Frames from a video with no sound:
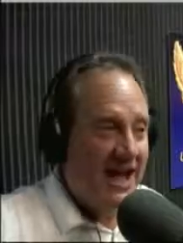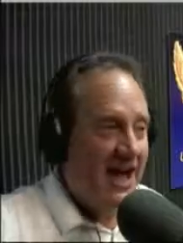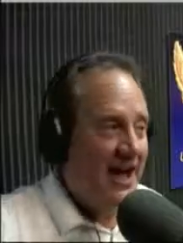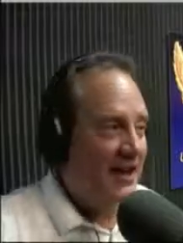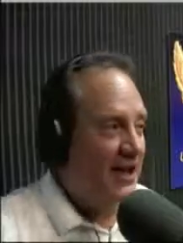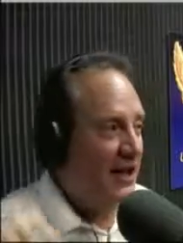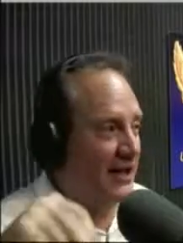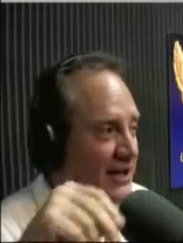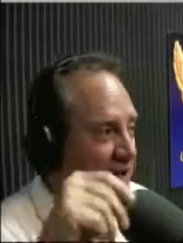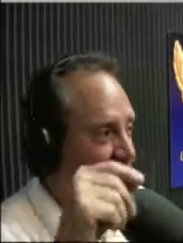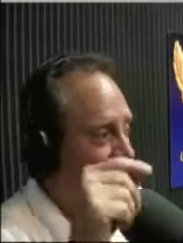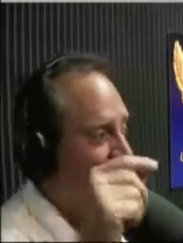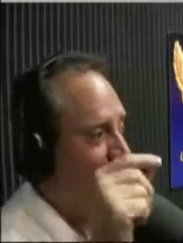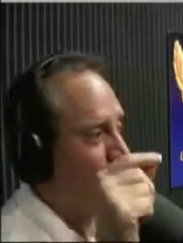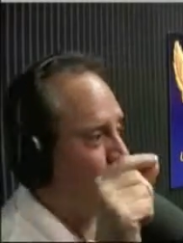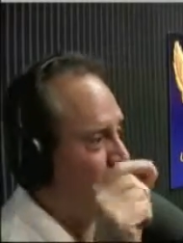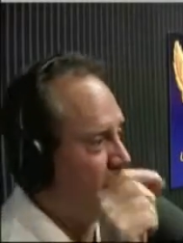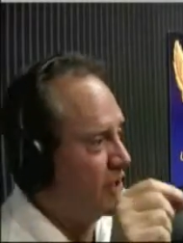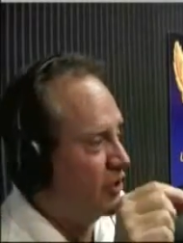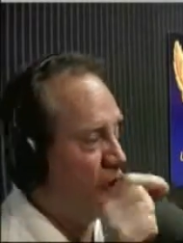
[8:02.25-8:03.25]
Yeah, they did
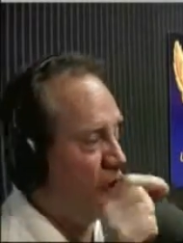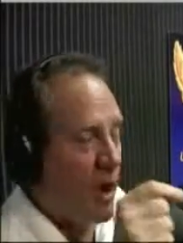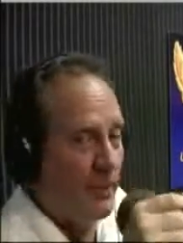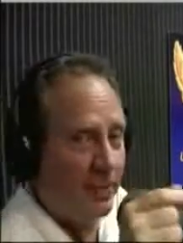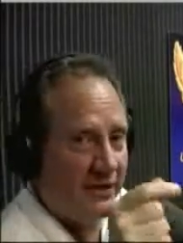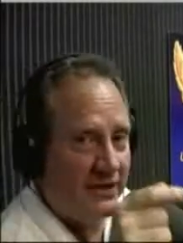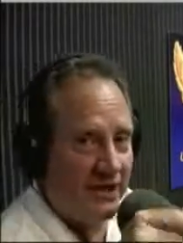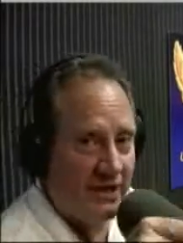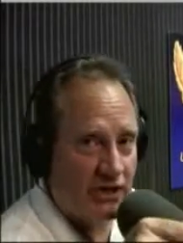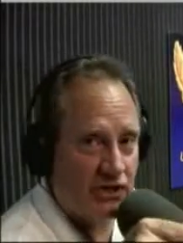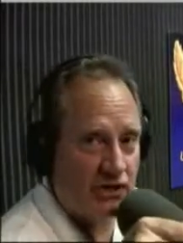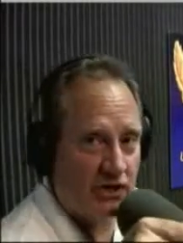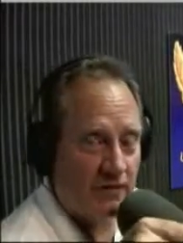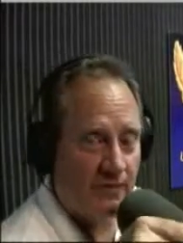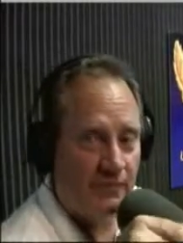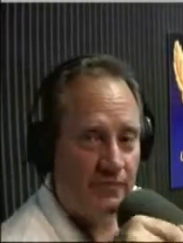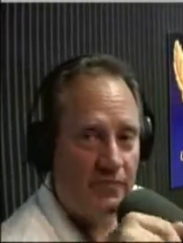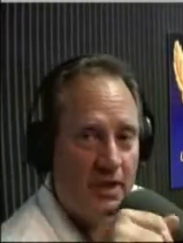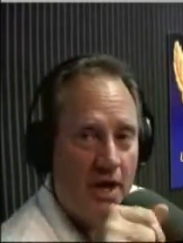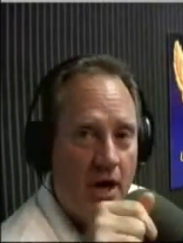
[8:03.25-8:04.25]
a recall
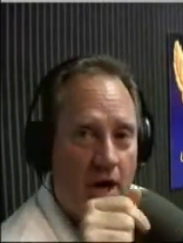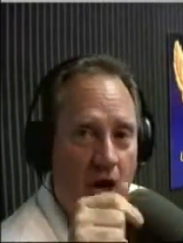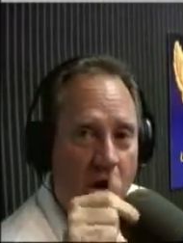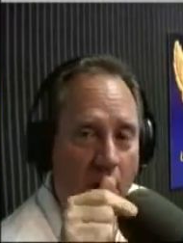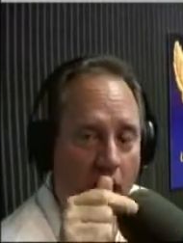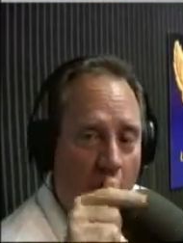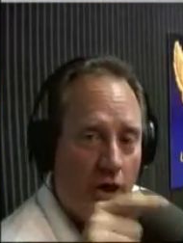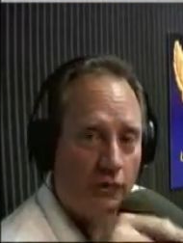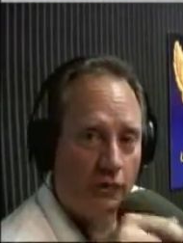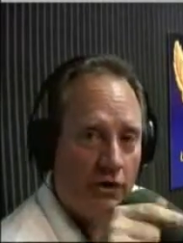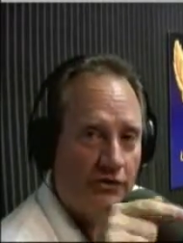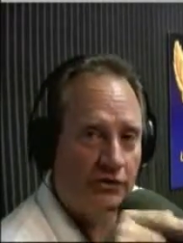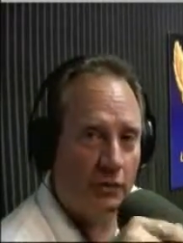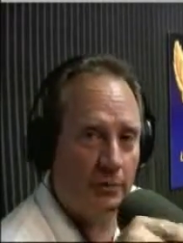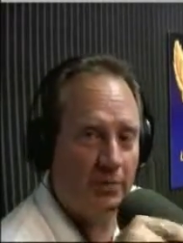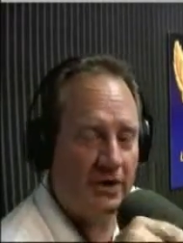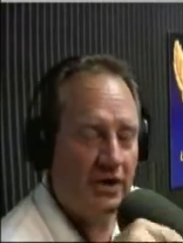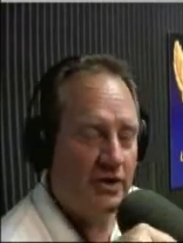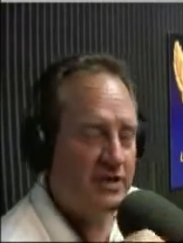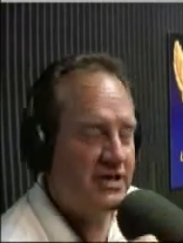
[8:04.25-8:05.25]
petition on
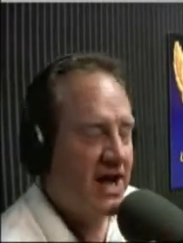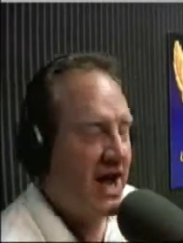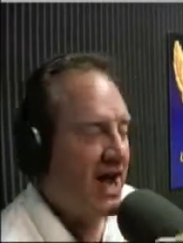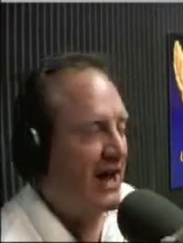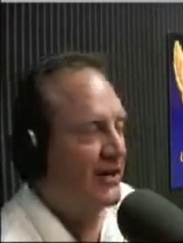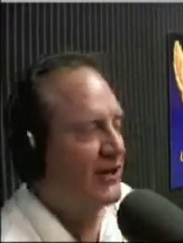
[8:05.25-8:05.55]
Russell Pearce.